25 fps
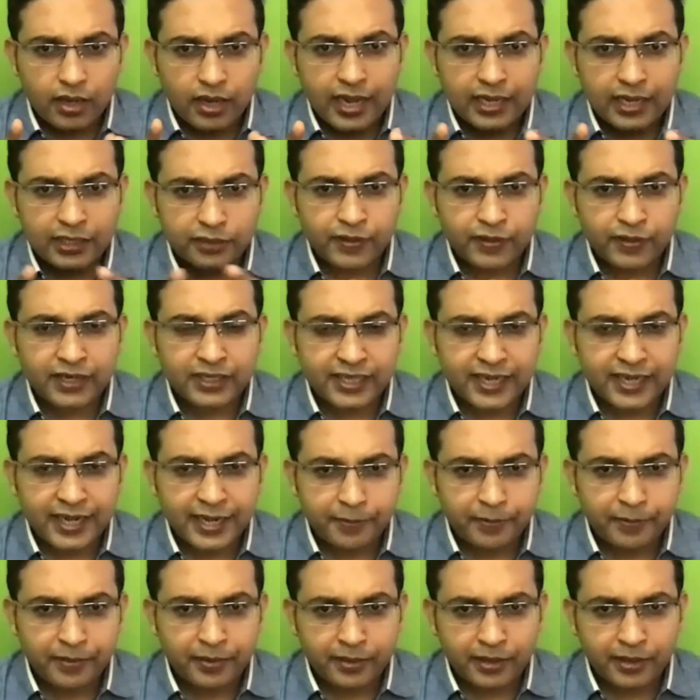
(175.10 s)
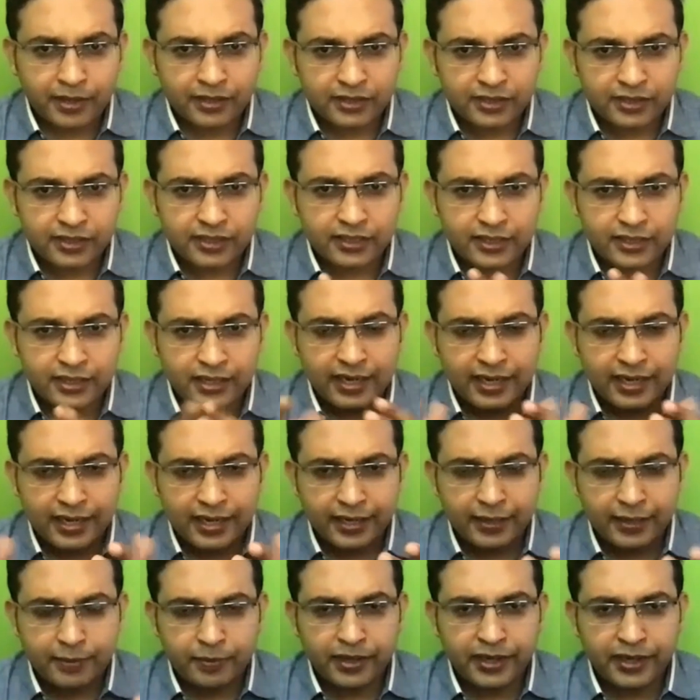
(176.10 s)
as far as I am concerned
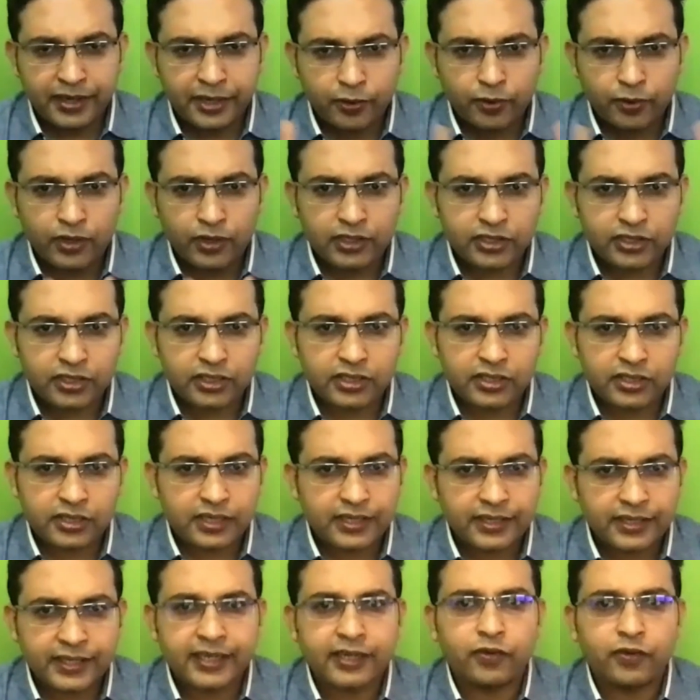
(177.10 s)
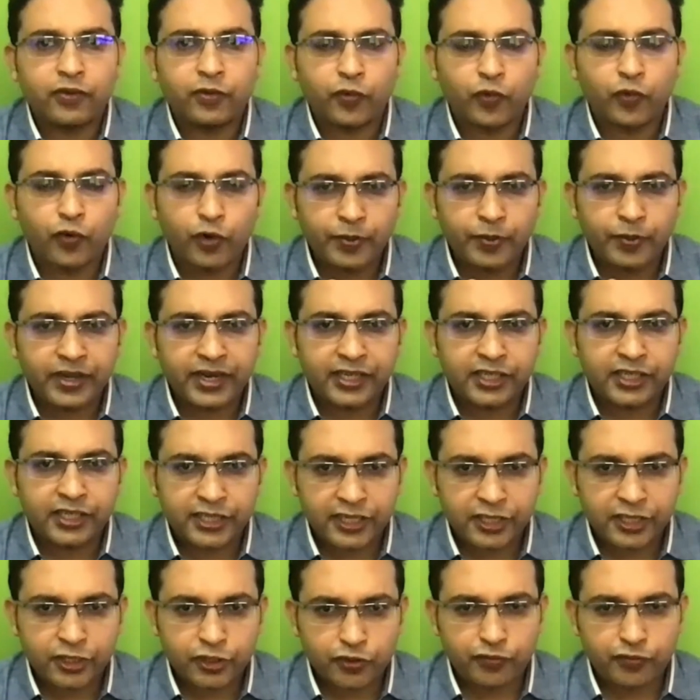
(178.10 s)
and my knowledge is, there won't be any
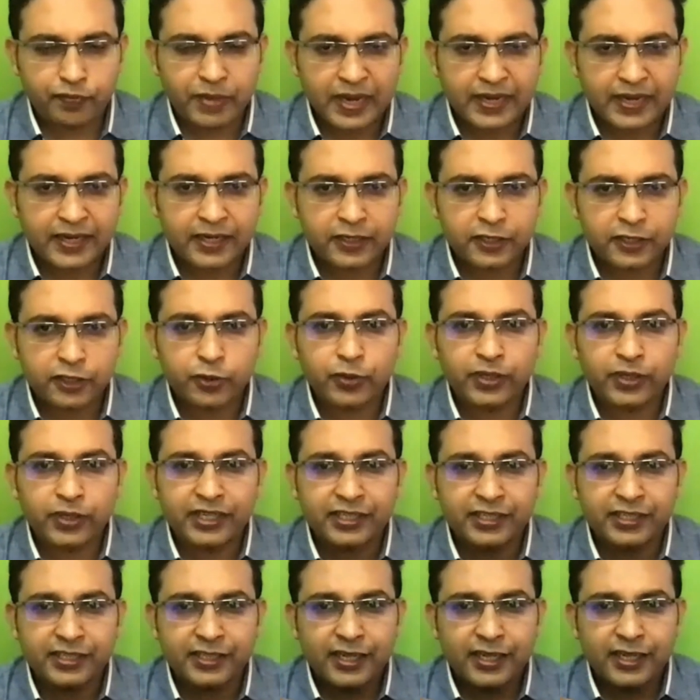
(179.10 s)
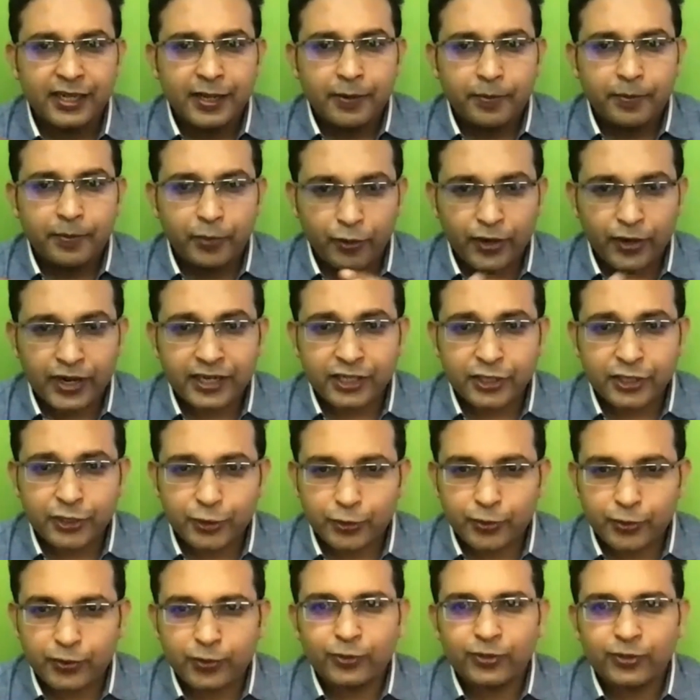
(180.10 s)
change of pattern. So it is prudent
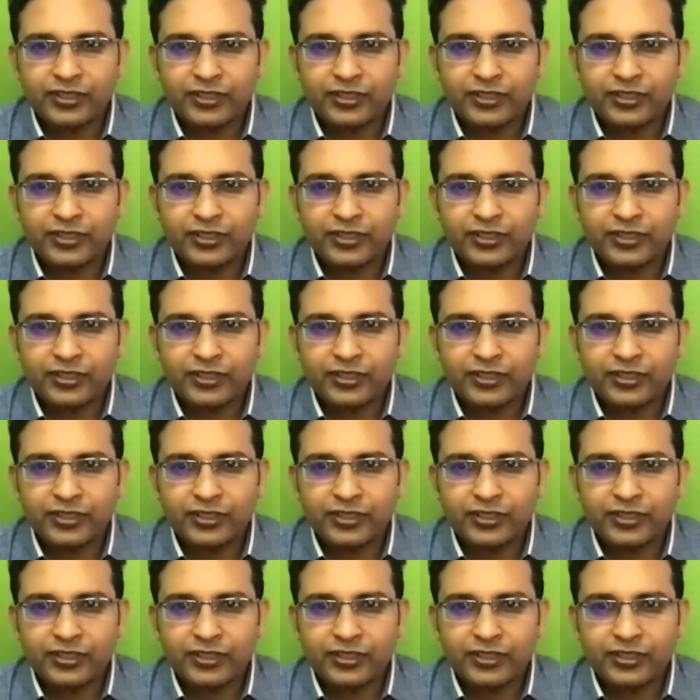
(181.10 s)
to